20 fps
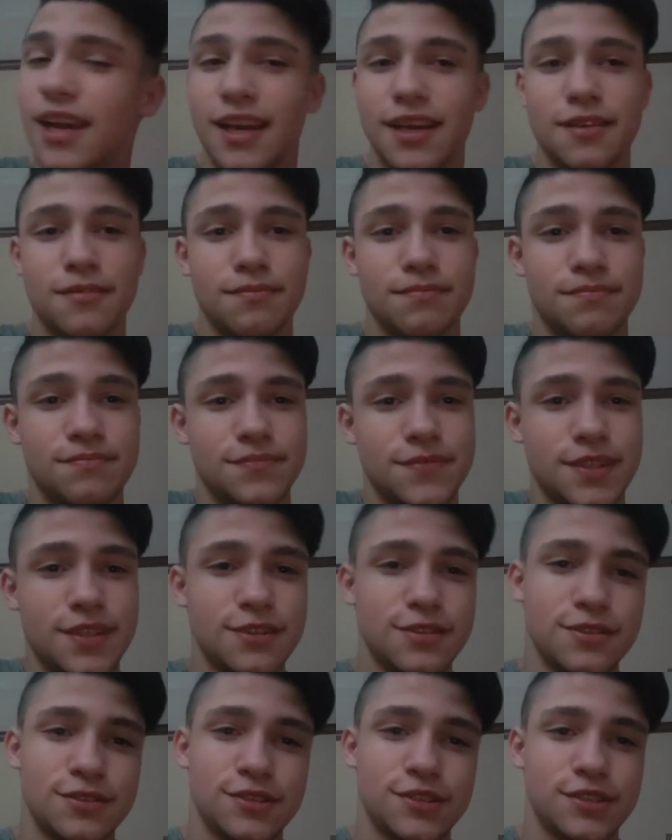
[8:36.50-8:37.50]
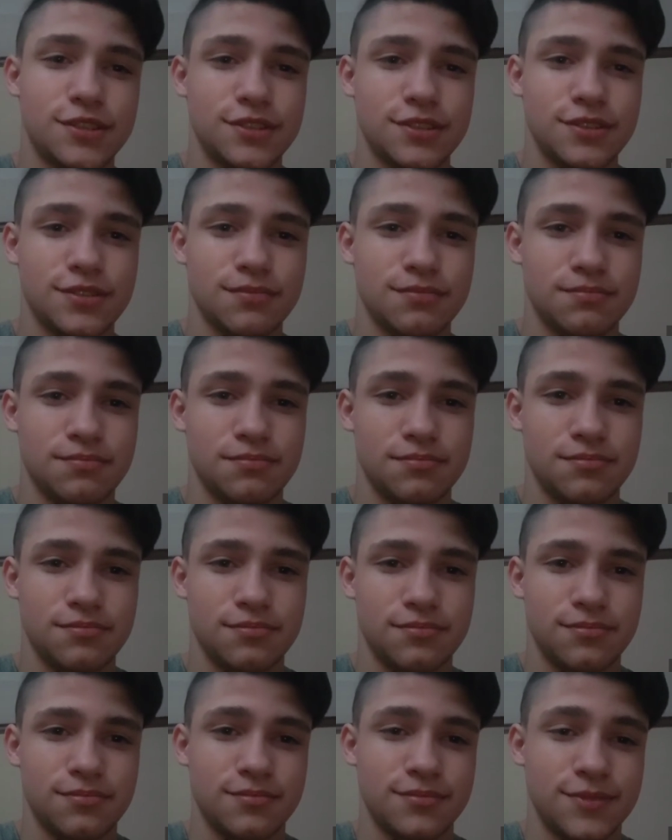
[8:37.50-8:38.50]
And it was
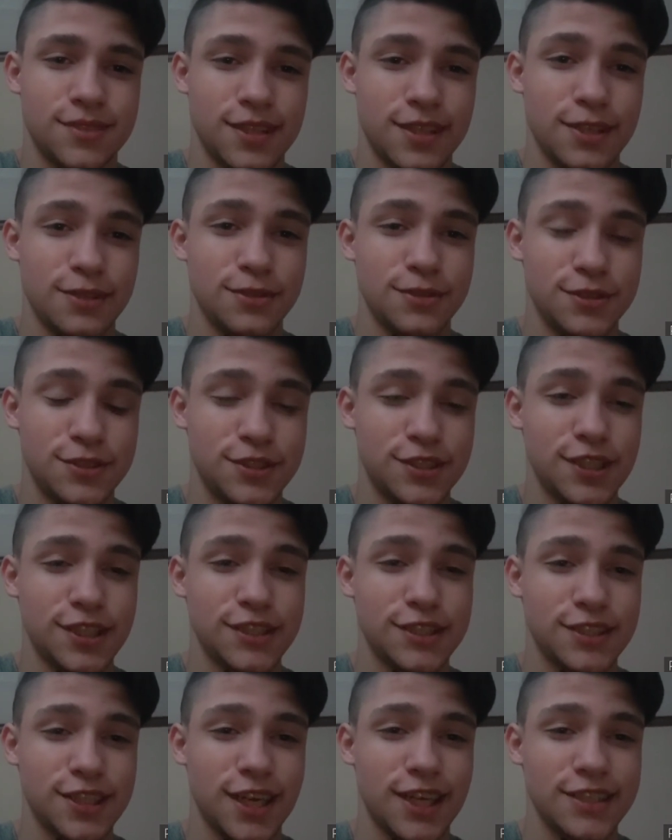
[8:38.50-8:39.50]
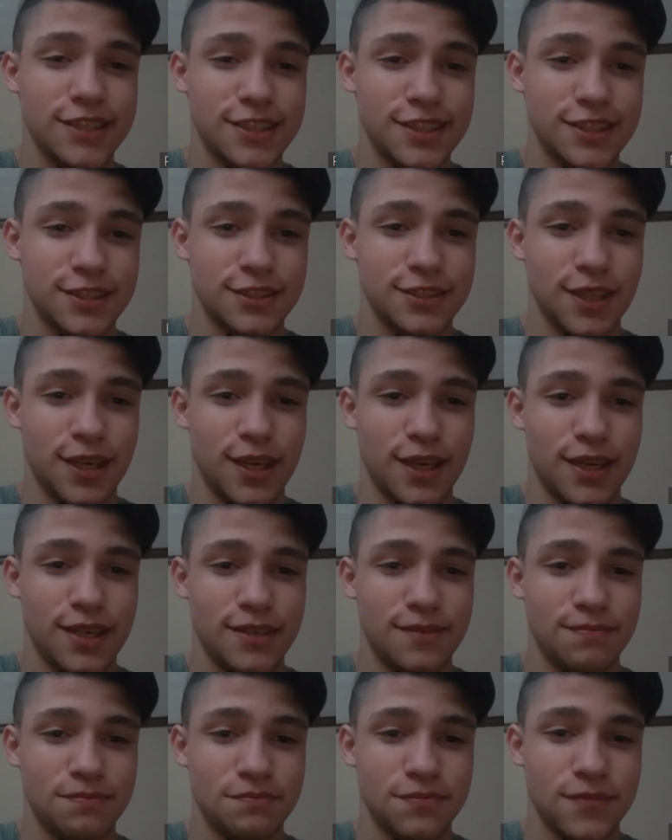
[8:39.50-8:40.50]
it was 6:19 so I,